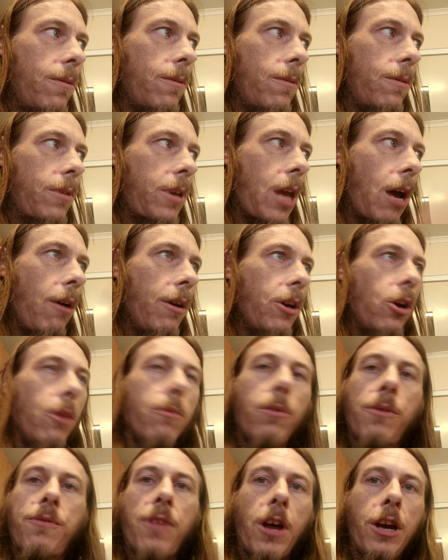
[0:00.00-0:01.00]
going on
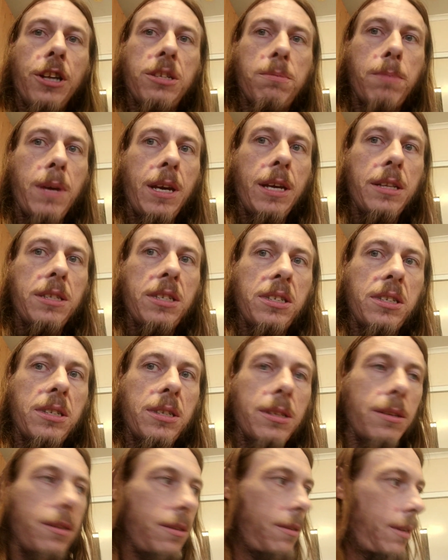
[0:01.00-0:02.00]
with those
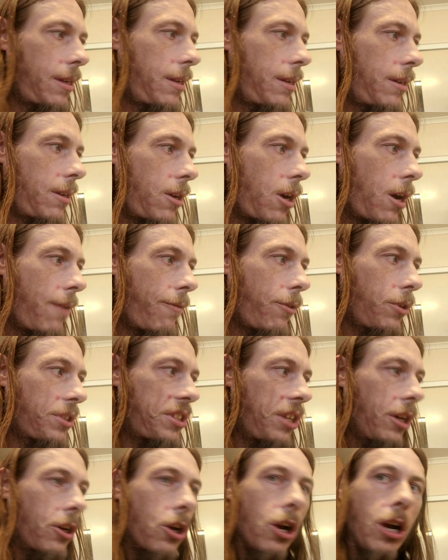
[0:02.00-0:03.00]
bits, I've
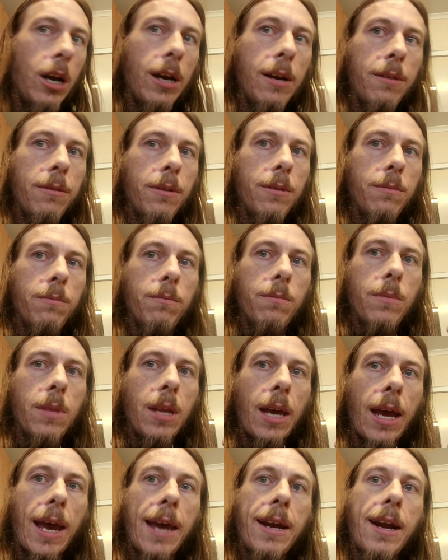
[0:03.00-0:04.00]
also got
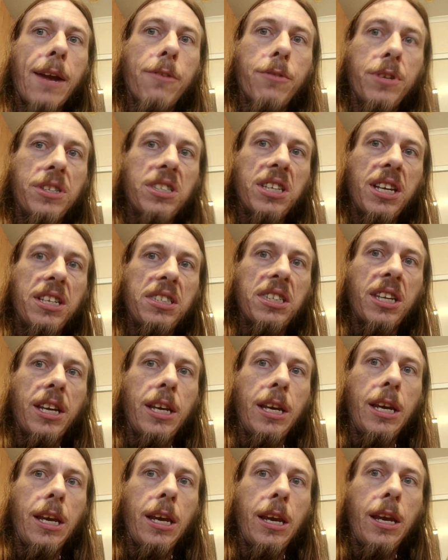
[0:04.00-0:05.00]

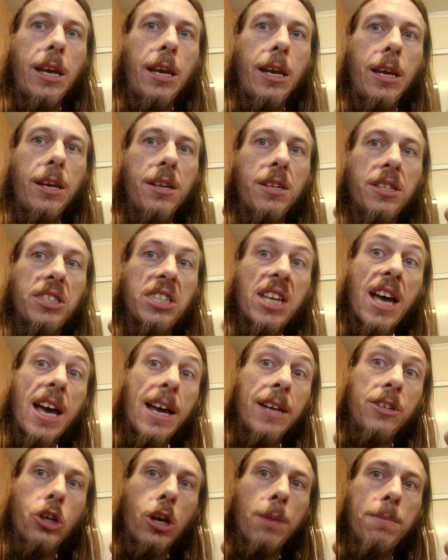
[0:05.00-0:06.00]
800cc
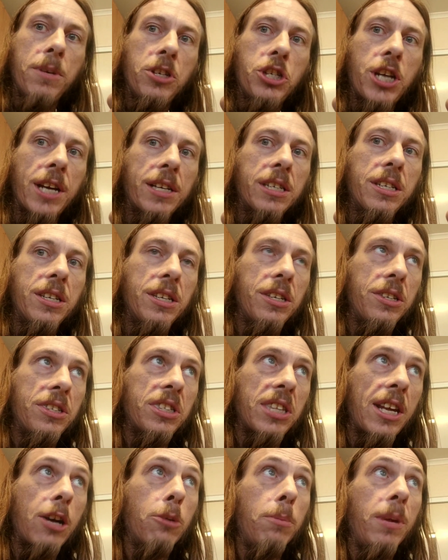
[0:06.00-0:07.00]
SARD type injectors
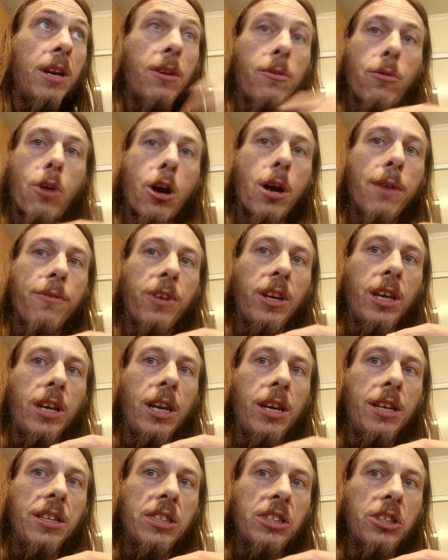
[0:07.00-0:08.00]
that'll be arriving
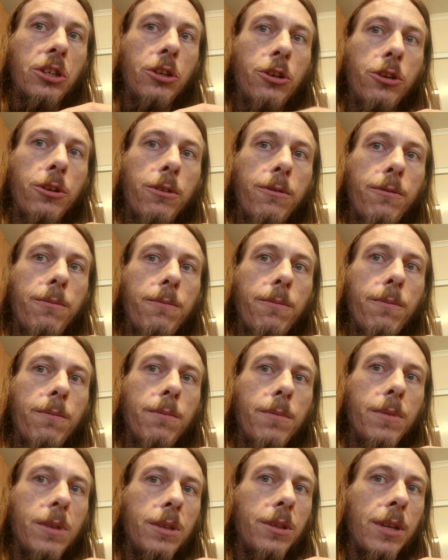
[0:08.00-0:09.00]
here soon.
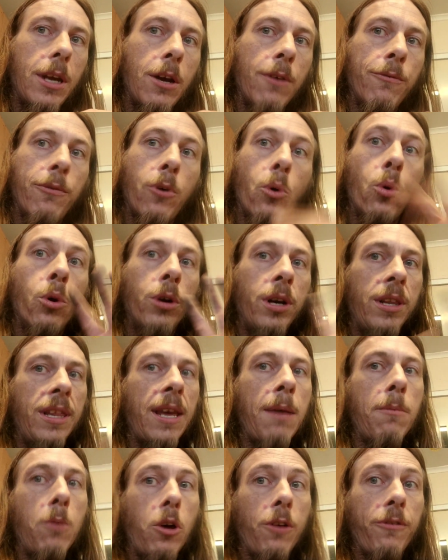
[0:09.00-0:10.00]
I've ordered
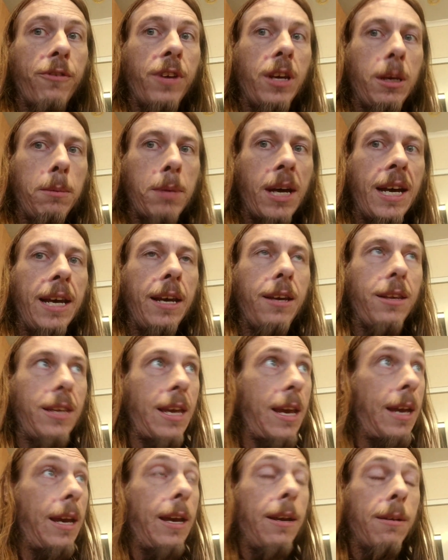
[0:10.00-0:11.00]
them off eBay.
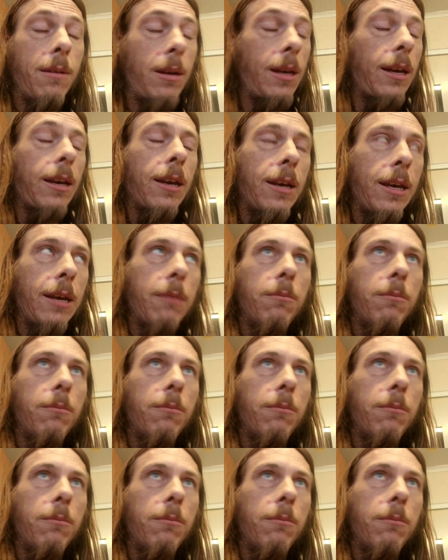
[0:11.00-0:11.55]
Yeah, okay.